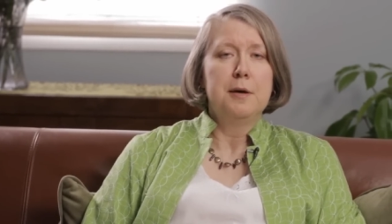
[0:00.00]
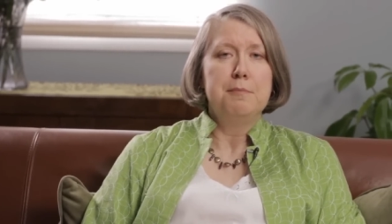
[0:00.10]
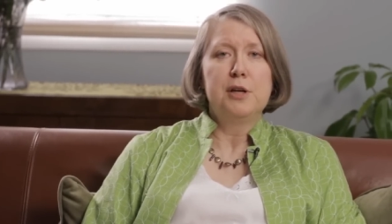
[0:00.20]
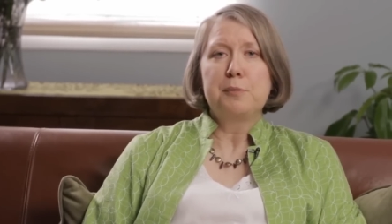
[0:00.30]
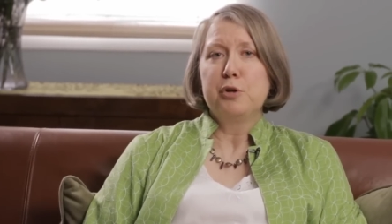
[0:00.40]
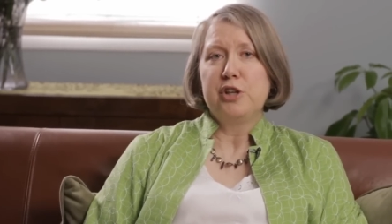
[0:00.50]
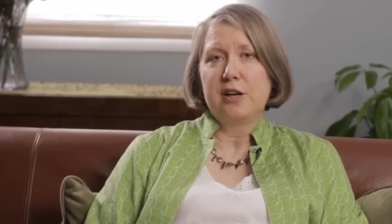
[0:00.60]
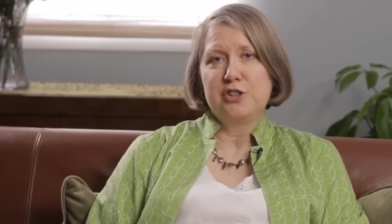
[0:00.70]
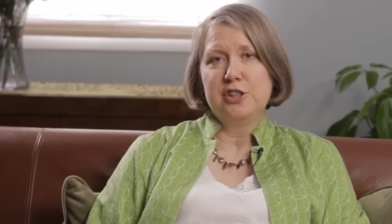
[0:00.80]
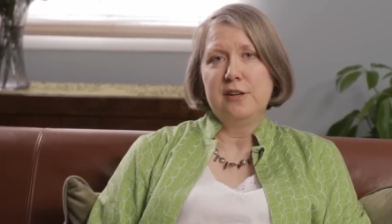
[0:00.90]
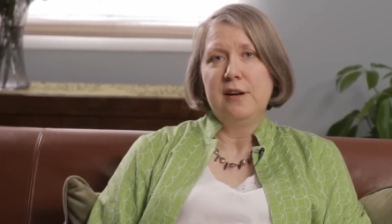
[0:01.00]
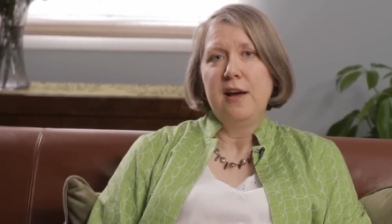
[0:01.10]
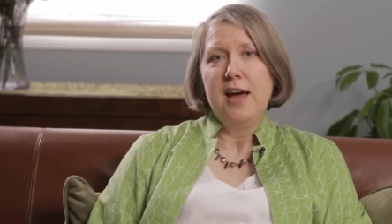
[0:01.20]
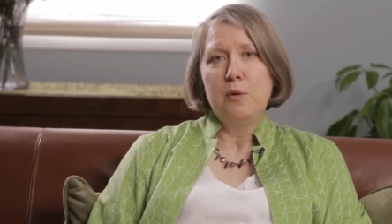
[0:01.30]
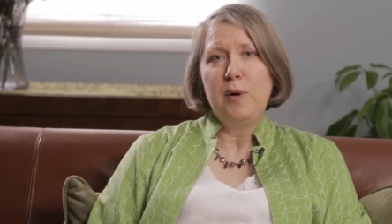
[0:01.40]
milk production,
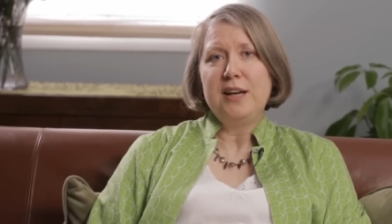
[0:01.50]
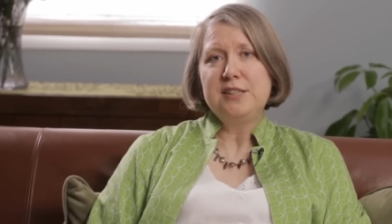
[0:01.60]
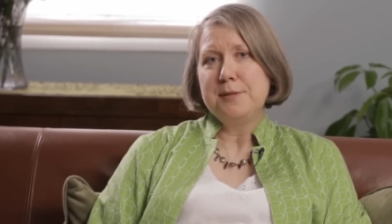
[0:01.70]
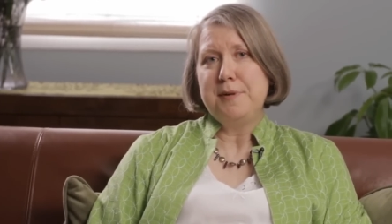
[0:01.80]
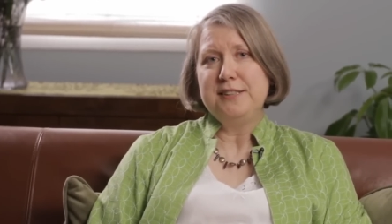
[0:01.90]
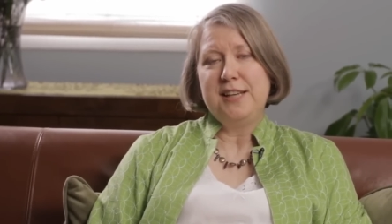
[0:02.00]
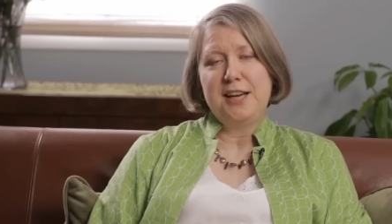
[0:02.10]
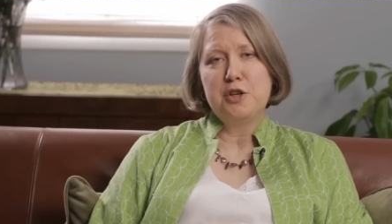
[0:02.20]
and ways to maintain